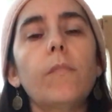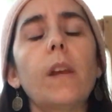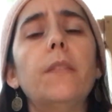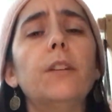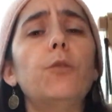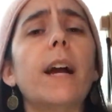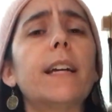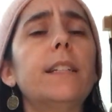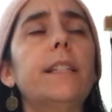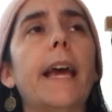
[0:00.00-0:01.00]
And the
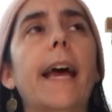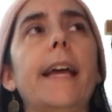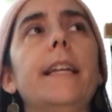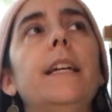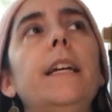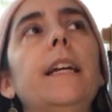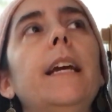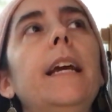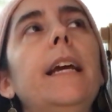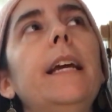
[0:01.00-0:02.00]
dragon's head
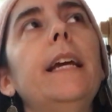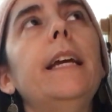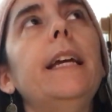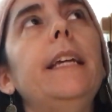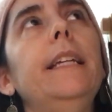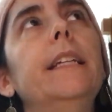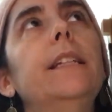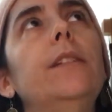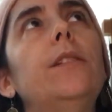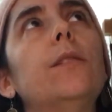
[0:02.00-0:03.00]

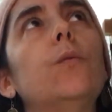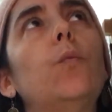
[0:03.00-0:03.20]
is